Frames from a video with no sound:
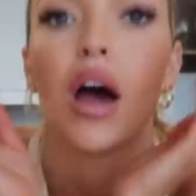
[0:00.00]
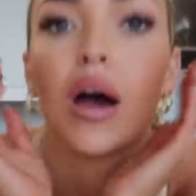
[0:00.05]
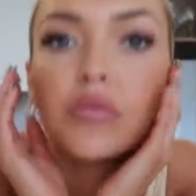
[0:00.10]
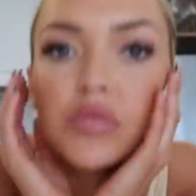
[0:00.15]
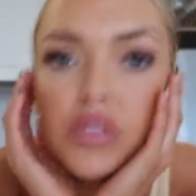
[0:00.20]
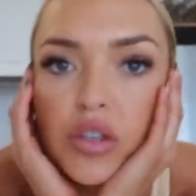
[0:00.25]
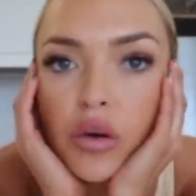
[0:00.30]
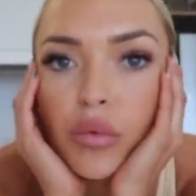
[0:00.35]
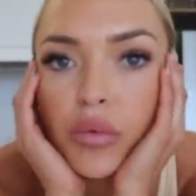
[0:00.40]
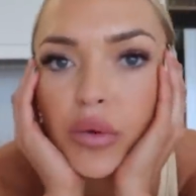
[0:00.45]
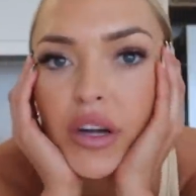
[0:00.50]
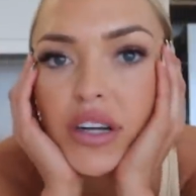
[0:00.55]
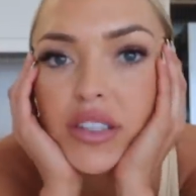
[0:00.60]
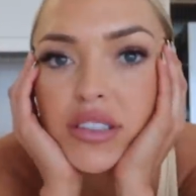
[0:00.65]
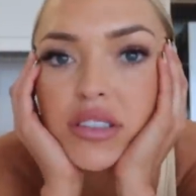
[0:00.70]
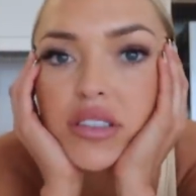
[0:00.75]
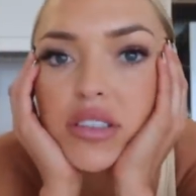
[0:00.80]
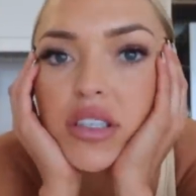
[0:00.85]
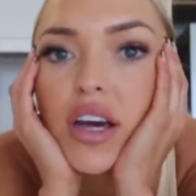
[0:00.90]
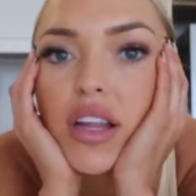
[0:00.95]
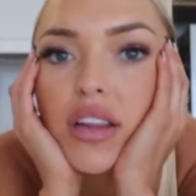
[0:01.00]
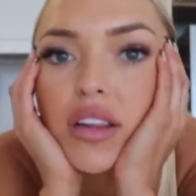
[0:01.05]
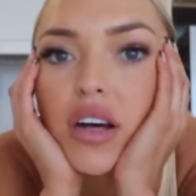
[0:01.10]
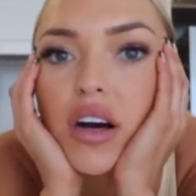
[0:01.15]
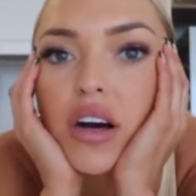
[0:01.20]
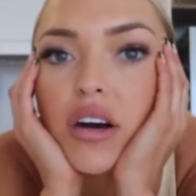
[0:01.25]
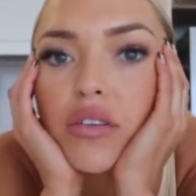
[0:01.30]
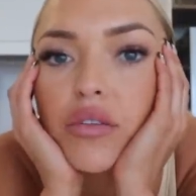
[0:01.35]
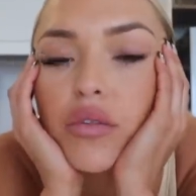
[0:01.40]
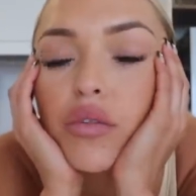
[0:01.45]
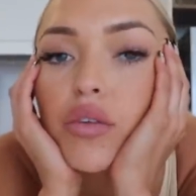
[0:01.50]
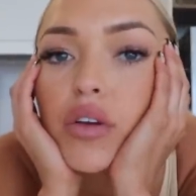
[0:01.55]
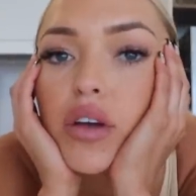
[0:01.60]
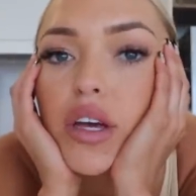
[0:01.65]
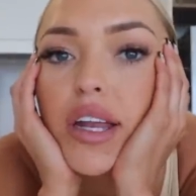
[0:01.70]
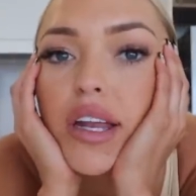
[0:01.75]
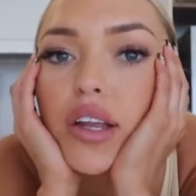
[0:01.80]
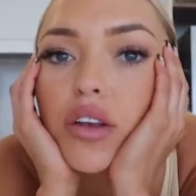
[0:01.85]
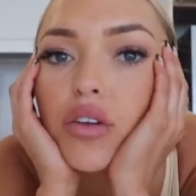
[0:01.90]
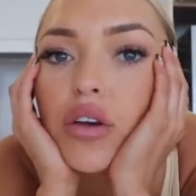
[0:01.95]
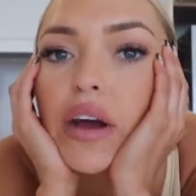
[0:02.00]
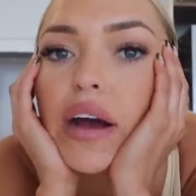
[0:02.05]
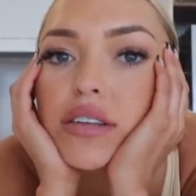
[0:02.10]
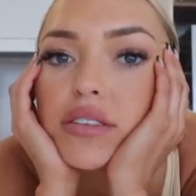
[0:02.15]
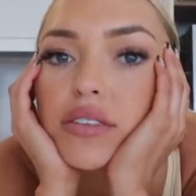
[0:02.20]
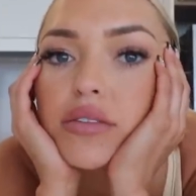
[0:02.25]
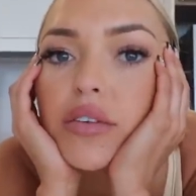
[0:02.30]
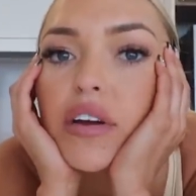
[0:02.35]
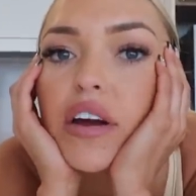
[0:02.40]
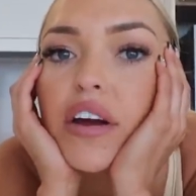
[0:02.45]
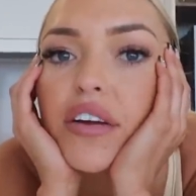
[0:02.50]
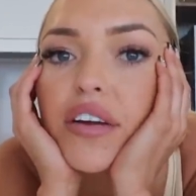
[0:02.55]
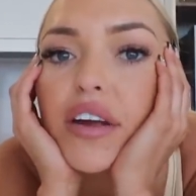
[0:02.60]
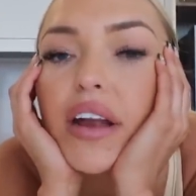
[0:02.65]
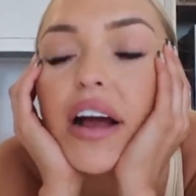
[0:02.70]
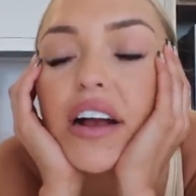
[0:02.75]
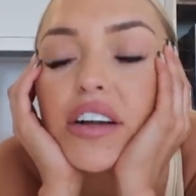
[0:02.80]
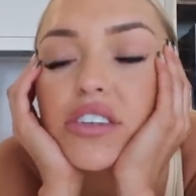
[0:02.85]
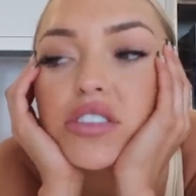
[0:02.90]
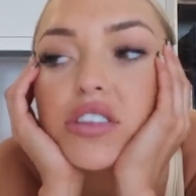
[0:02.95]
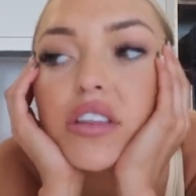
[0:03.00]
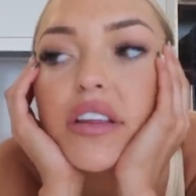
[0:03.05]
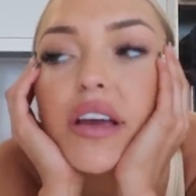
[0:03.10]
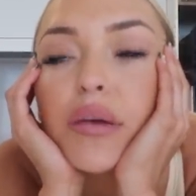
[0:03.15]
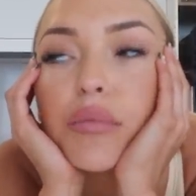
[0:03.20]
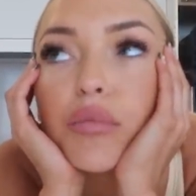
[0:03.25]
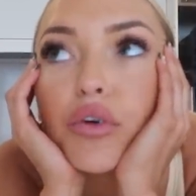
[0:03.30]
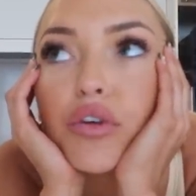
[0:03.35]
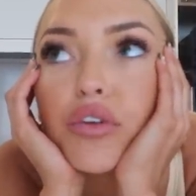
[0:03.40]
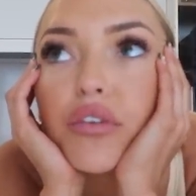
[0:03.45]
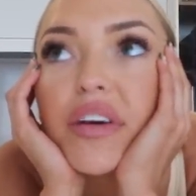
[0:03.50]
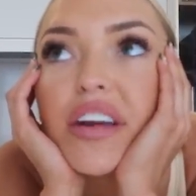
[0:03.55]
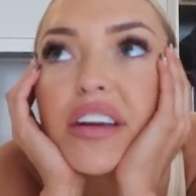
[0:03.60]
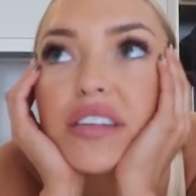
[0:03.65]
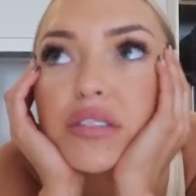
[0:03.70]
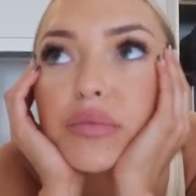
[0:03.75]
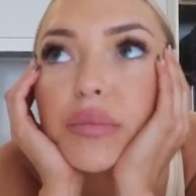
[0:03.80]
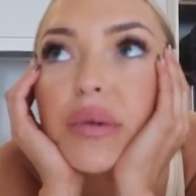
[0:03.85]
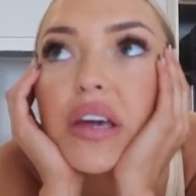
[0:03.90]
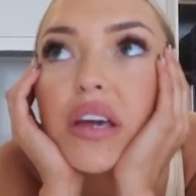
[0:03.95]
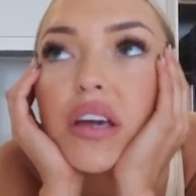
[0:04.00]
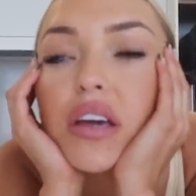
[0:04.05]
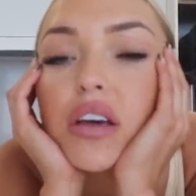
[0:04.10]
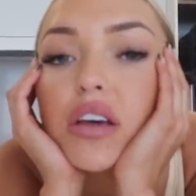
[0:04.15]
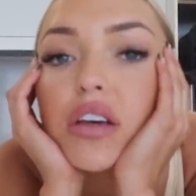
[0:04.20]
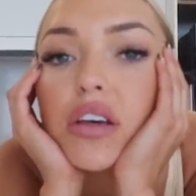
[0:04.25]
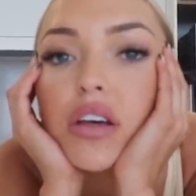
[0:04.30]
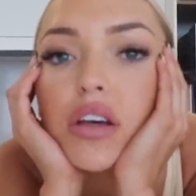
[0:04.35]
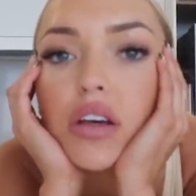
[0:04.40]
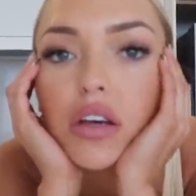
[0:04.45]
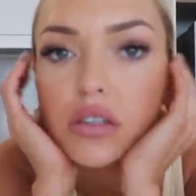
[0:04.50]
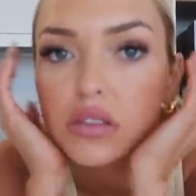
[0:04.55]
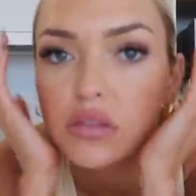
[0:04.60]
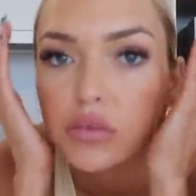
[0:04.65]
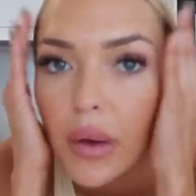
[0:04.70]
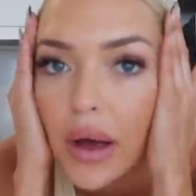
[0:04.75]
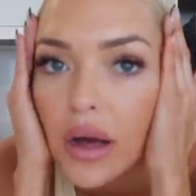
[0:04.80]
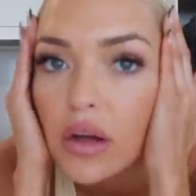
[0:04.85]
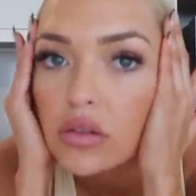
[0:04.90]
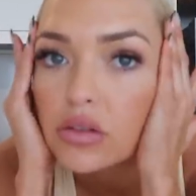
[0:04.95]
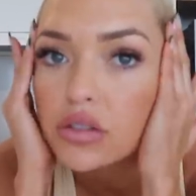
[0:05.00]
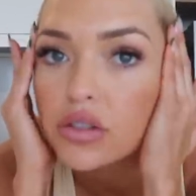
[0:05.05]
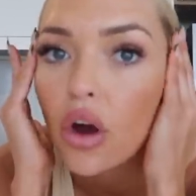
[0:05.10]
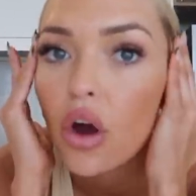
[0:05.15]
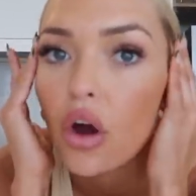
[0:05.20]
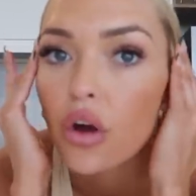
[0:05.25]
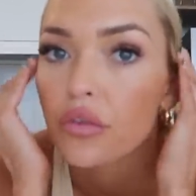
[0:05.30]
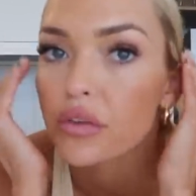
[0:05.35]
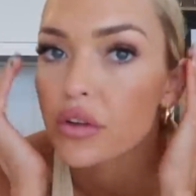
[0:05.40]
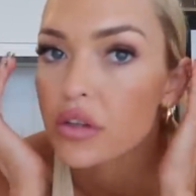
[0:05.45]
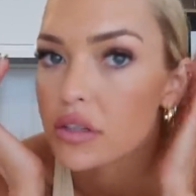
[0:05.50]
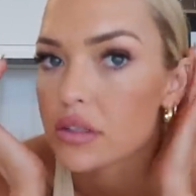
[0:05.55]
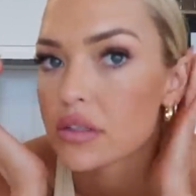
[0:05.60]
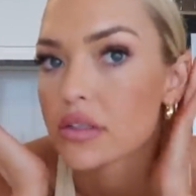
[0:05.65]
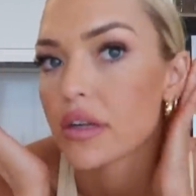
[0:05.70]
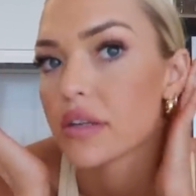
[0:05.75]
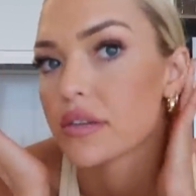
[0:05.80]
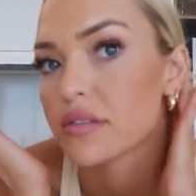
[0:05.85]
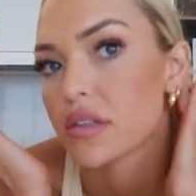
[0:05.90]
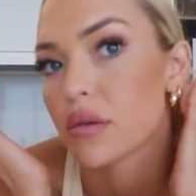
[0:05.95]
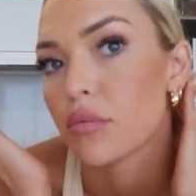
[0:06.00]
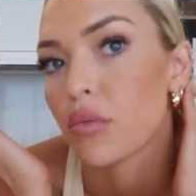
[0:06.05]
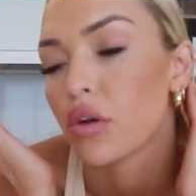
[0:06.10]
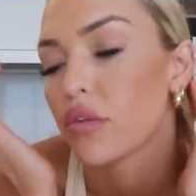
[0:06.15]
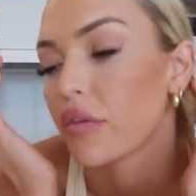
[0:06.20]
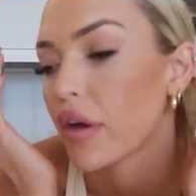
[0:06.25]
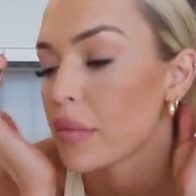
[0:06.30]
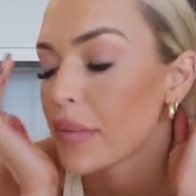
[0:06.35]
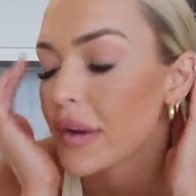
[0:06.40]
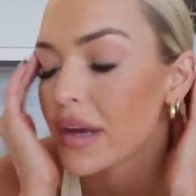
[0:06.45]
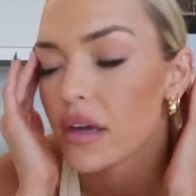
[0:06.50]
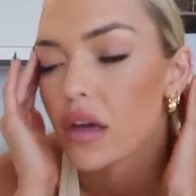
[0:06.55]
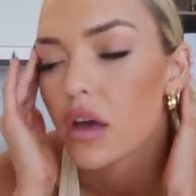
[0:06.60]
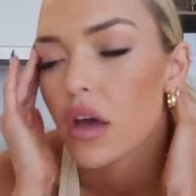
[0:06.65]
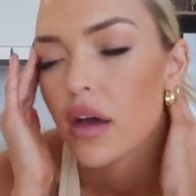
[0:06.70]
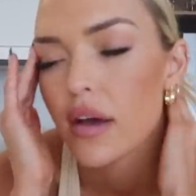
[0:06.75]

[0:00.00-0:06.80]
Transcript: I'm so impressed. I love getting new activewear and it actually like motivates me as well. So hopefully this does motivate me.